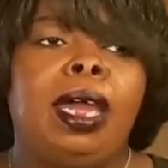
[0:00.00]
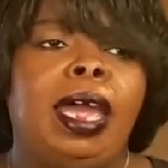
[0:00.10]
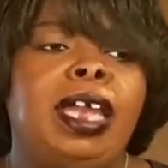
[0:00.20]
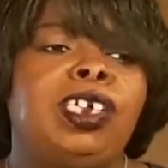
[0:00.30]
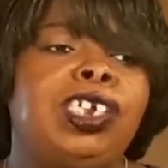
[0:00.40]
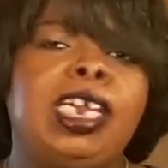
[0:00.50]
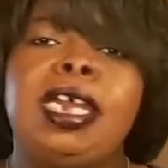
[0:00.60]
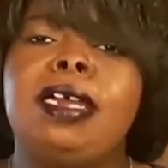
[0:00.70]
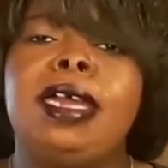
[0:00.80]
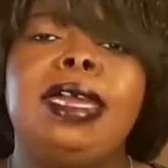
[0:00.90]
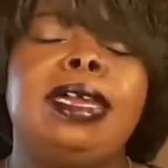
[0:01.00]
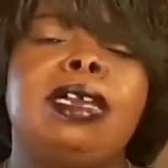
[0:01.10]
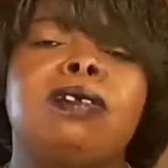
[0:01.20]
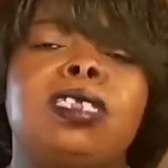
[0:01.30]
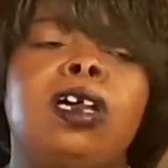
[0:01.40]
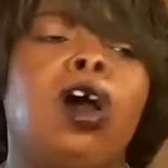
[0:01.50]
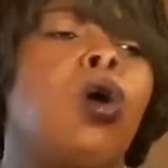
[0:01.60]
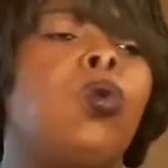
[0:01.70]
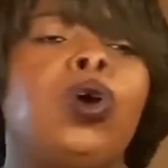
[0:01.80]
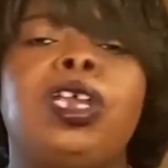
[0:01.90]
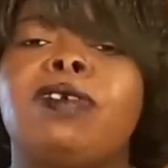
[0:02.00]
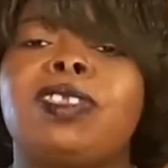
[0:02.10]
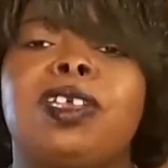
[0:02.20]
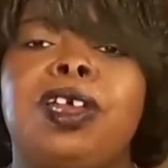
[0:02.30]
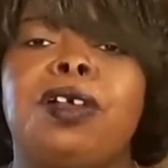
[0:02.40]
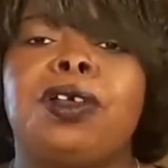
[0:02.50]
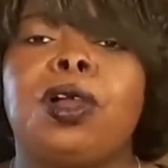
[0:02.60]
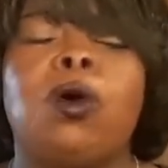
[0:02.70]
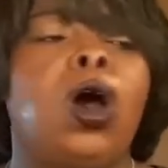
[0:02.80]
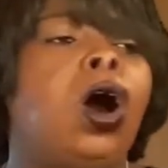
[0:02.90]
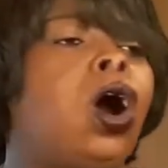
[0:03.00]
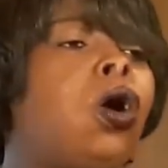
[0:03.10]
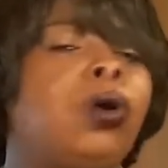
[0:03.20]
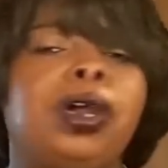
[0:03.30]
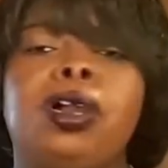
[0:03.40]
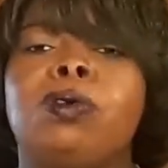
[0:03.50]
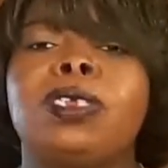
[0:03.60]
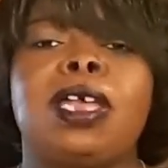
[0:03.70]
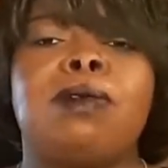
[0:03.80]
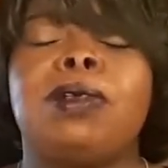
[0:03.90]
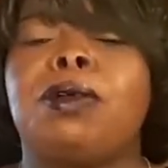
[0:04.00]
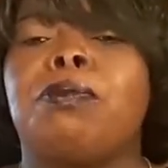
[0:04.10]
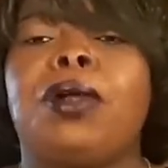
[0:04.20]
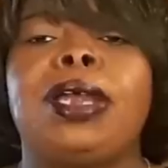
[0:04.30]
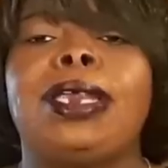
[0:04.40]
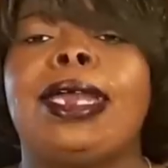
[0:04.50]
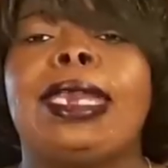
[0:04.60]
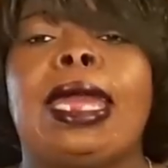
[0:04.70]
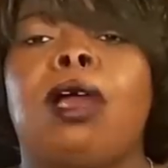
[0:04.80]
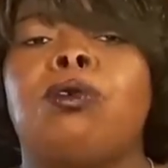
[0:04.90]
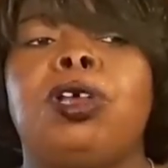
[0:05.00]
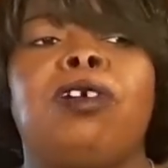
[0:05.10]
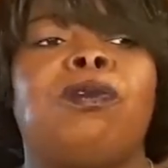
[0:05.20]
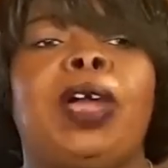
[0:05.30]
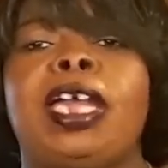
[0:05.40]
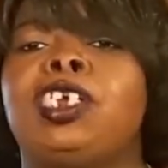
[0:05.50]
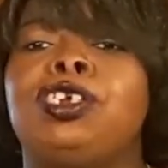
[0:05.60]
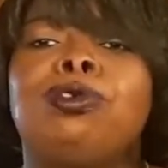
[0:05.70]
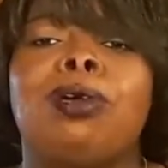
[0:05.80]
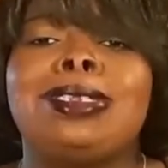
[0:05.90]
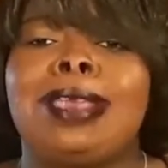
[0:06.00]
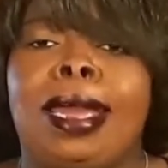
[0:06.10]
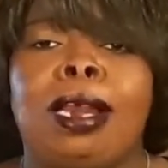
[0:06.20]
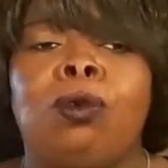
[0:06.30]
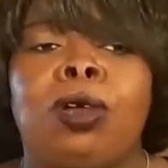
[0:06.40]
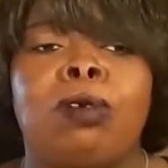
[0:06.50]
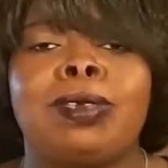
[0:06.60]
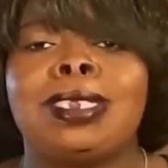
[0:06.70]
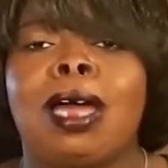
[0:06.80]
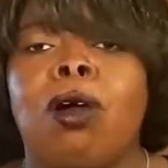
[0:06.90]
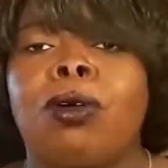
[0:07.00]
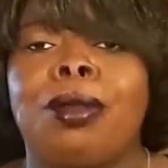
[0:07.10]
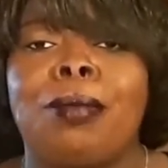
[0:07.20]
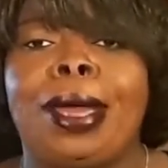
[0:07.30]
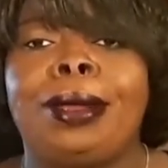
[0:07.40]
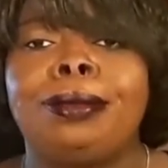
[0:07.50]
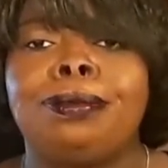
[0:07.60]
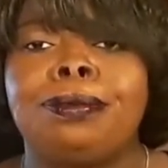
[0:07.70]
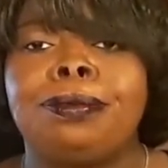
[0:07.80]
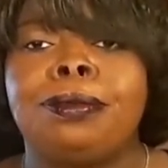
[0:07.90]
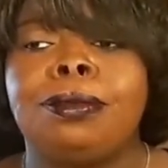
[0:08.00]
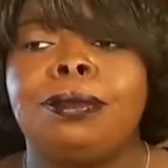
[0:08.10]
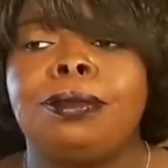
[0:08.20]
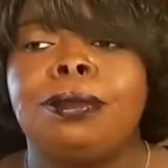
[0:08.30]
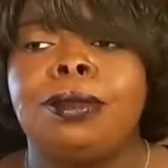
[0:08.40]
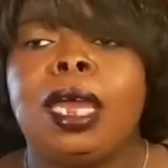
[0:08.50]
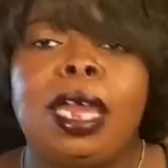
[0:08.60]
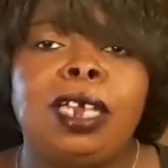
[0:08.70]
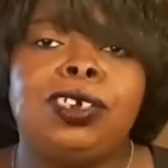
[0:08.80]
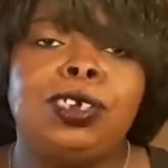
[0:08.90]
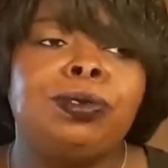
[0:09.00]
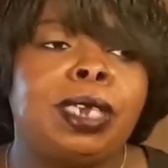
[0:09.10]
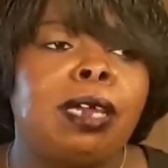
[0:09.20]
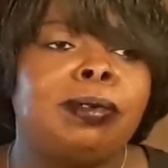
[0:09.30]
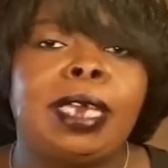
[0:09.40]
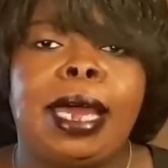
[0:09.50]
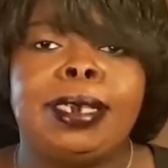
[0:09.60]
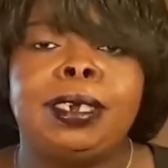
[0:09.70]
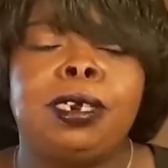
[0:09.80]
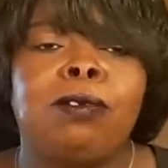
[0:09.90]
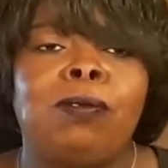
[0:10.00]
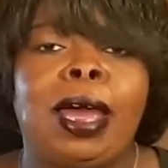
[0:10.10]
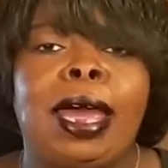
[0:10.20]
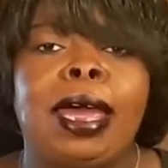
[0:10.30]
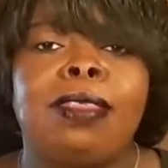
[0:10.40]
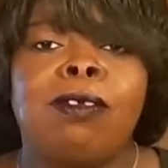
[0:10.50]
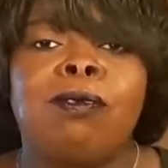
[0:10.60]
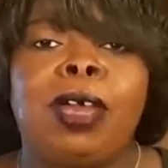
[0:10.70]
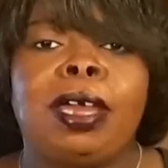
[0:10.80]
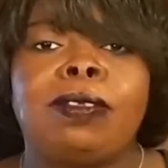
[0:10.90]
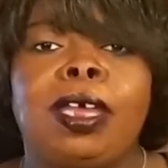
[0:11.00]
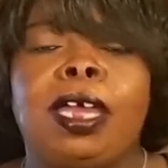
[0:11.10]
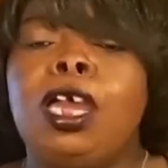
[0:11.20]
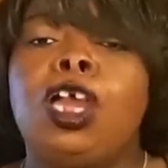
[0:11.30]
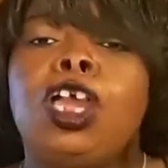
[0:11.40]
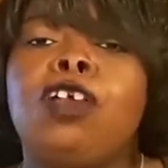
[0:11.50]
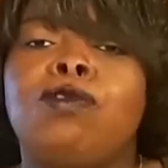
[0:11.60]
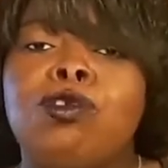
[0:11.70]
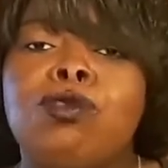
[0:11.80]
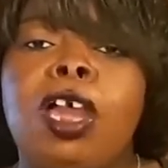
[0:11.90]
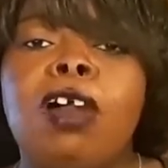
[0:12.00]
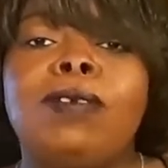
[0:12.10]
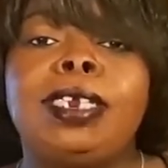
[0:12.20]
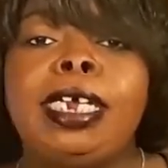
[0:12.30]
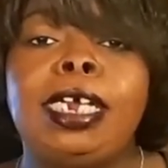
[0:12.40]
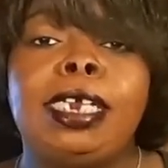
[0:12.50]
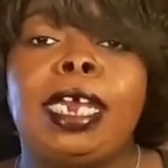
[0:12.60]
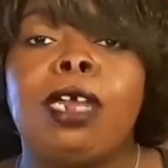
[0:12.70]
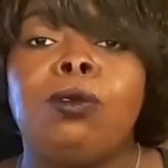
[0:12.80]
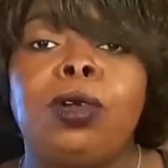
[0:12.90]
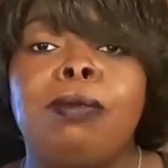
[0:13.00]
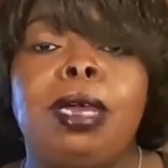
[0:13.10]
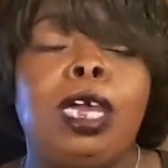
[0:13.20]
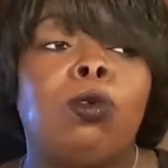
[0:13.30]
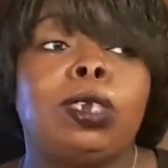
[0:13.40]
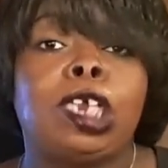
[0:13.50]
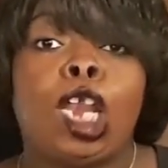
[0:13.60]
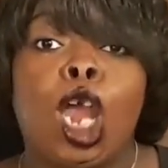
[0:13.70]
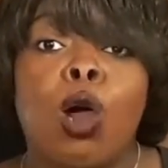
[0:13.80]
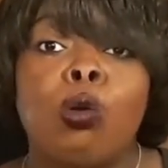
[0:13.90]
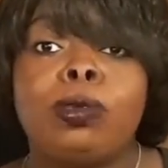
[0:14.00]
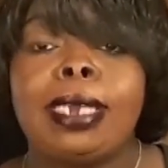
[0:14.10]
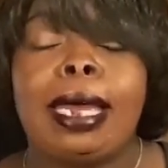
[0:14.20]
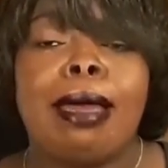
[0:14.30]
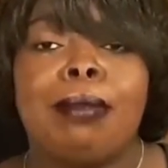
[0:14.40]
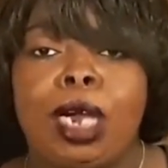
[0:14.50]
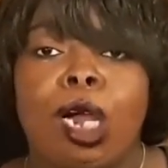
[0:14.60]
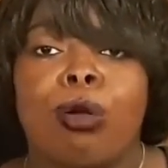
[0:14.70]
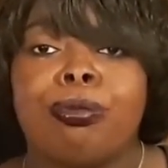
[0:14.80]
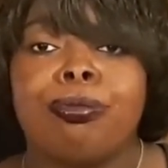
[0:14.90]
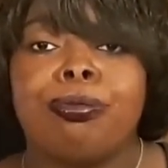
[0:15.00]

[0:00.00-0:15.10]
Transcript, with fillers: and she give, he gives her a what if scenario. Old oh, girl was able to break that down real fast. She knew exactly what he was talking about. And she was able to identify the fact that if you ever did date women, it was a long time ago